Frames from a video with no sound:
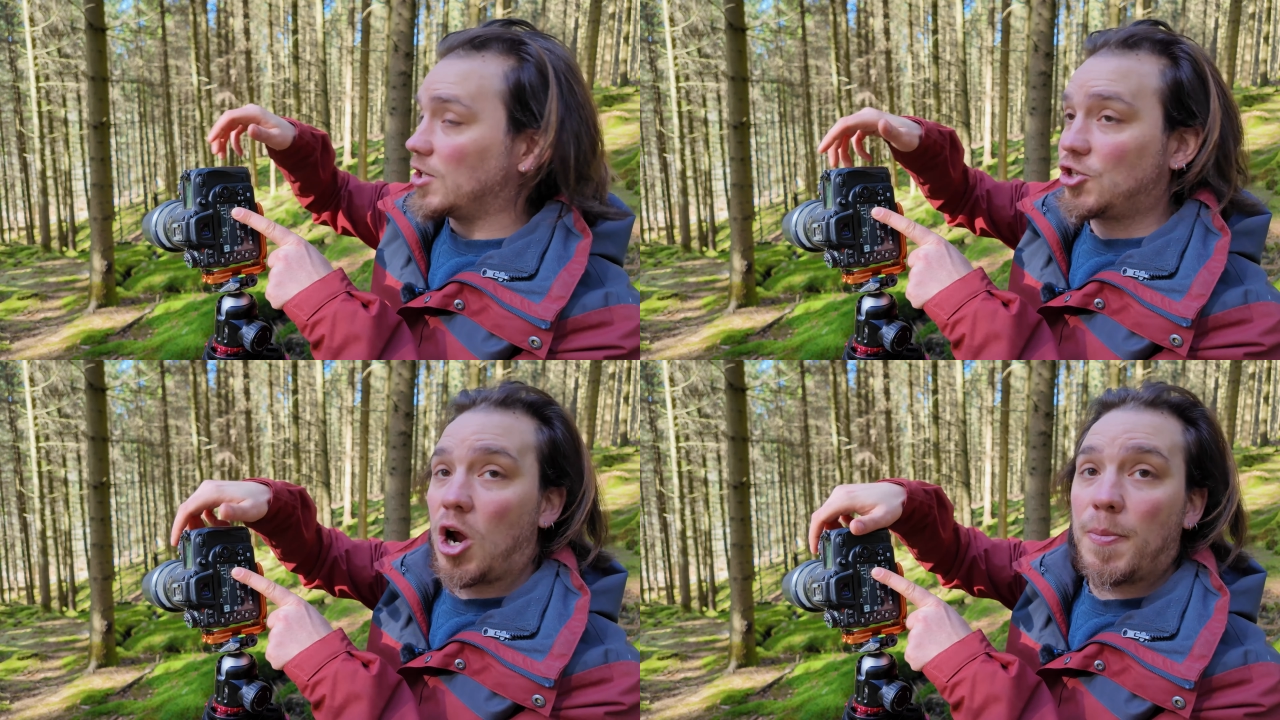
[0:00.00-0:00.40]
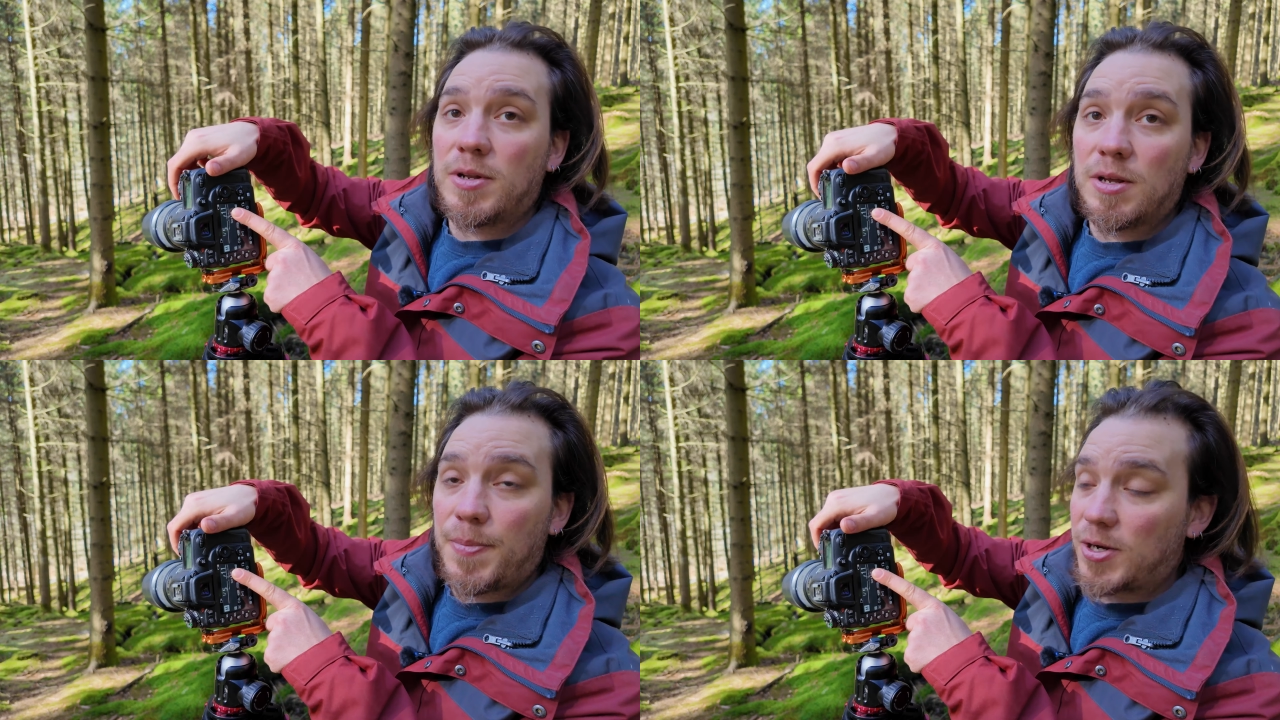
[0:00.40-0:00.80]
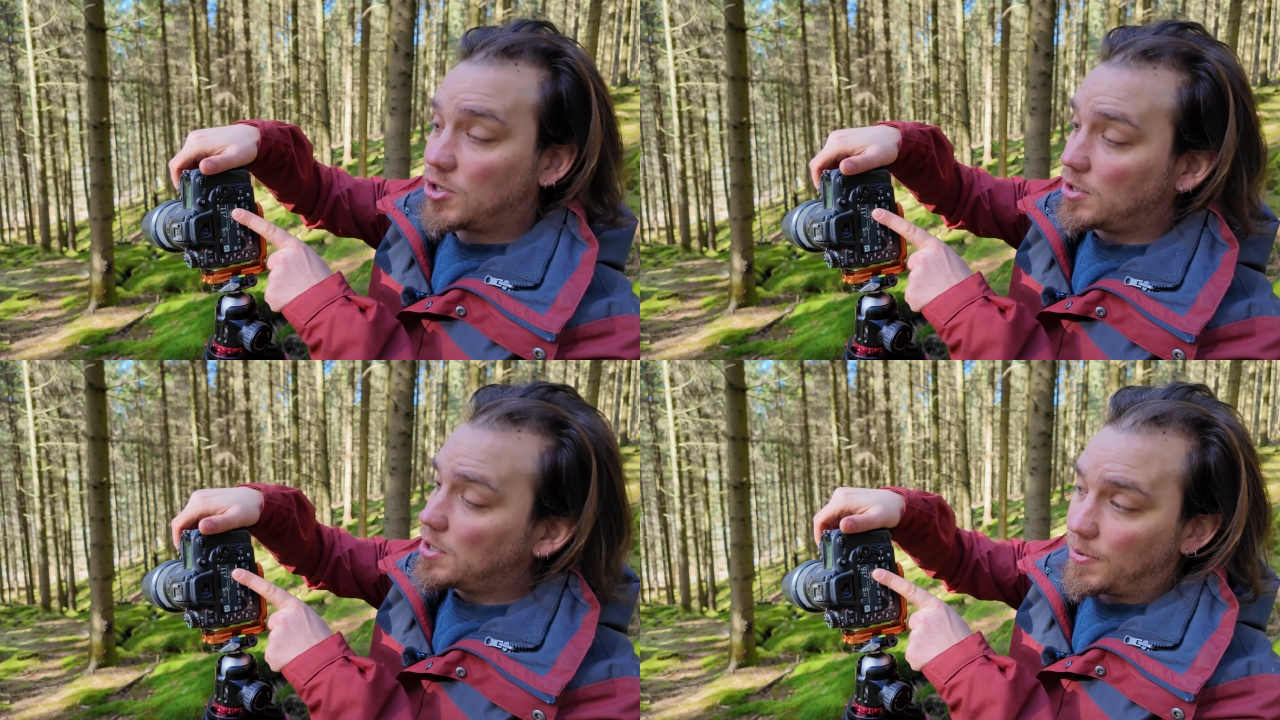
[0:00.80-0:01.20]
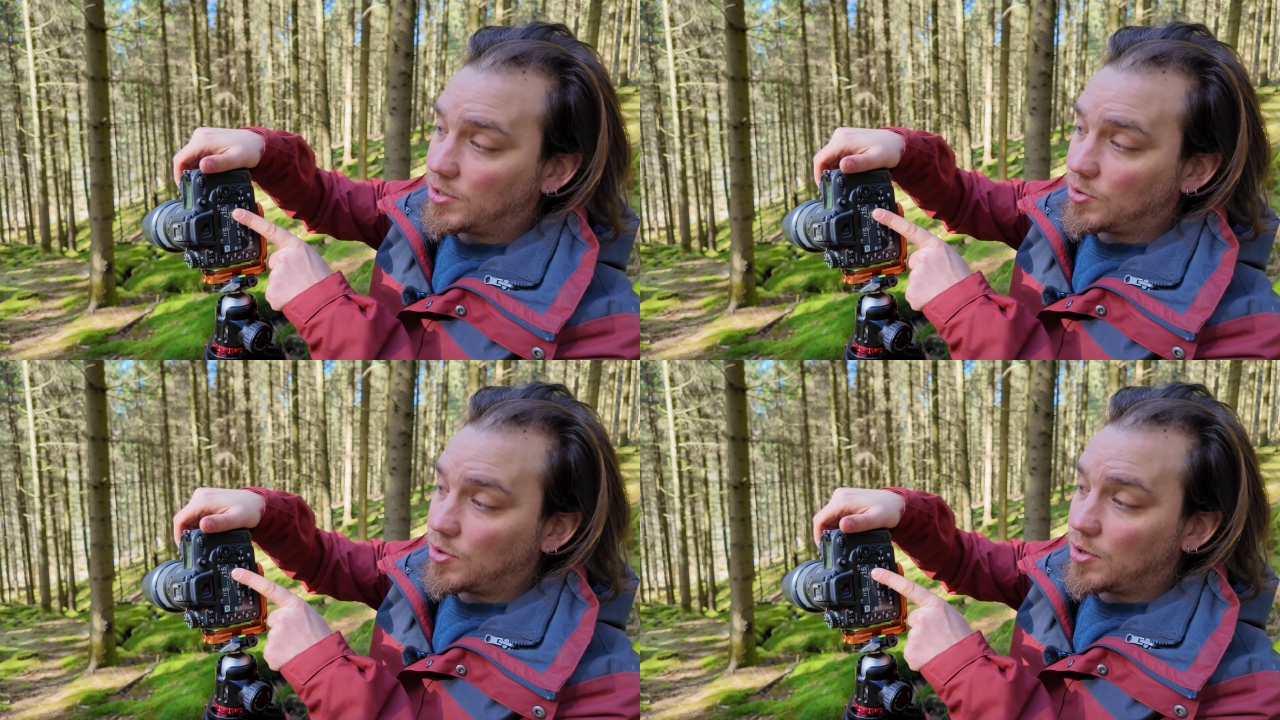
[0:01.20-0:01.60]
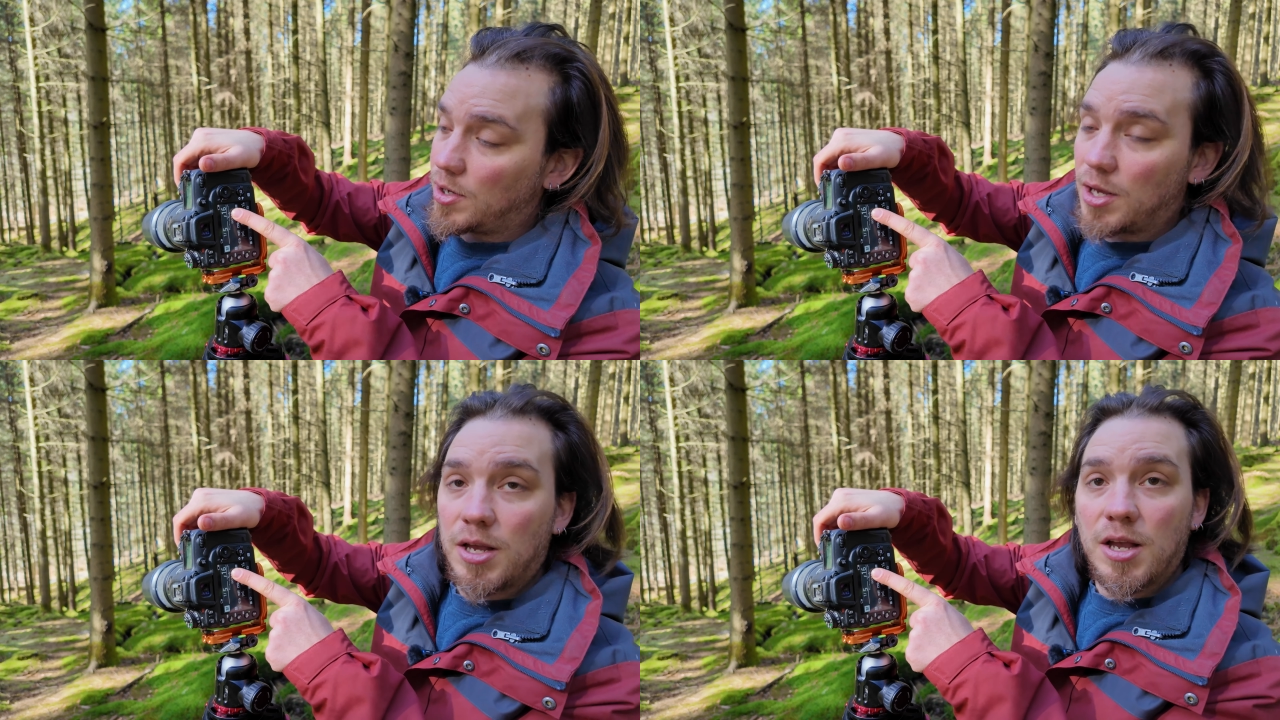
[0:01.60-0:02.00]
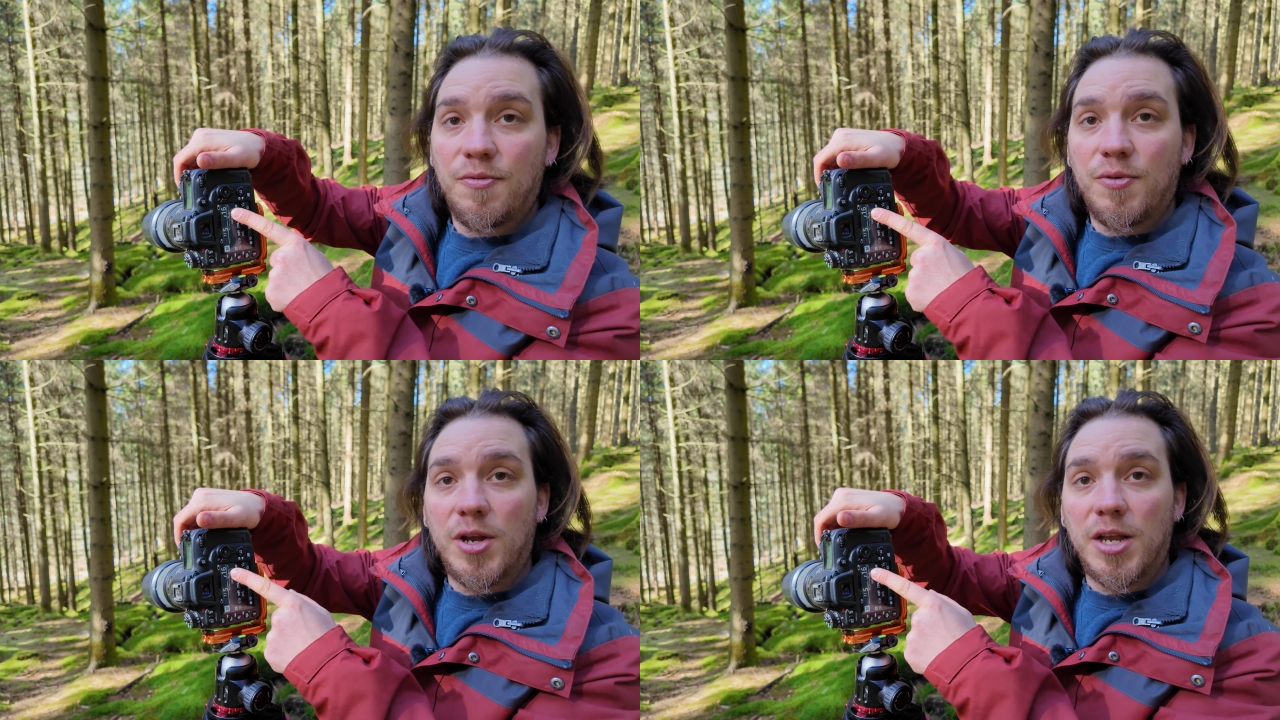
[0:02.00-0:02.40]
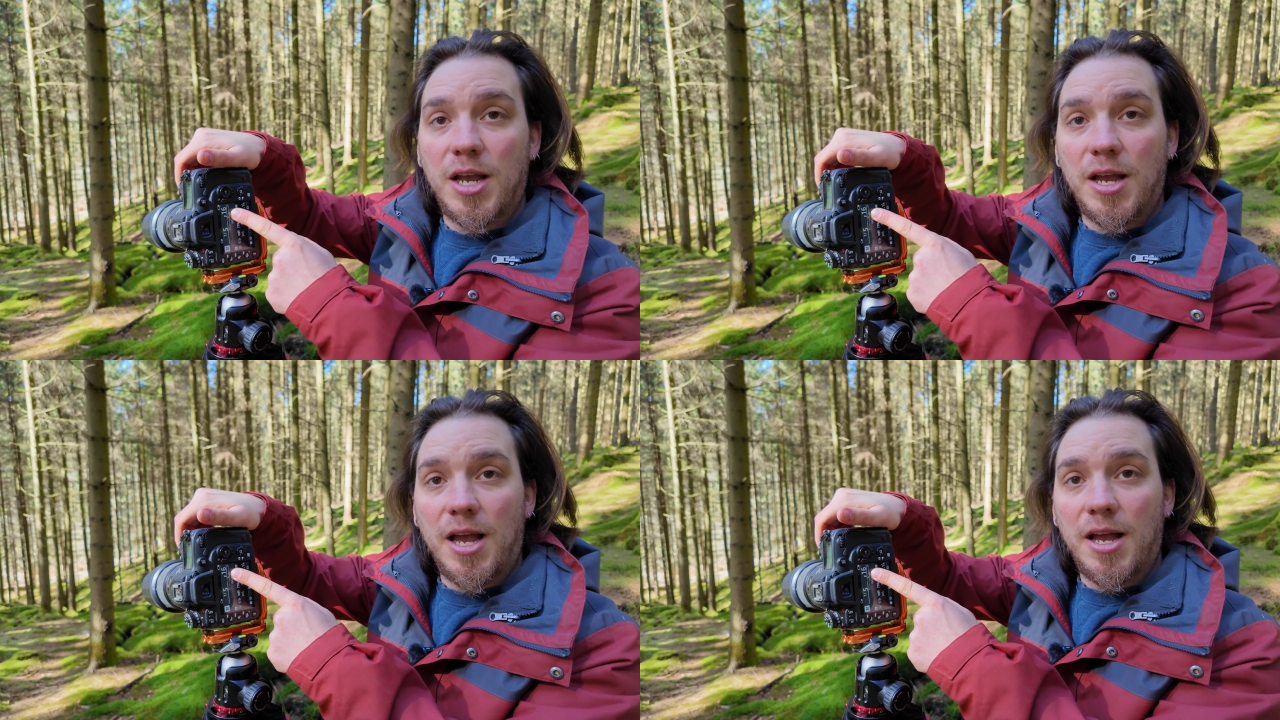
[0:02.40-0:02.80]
is sharp in the picture, but if we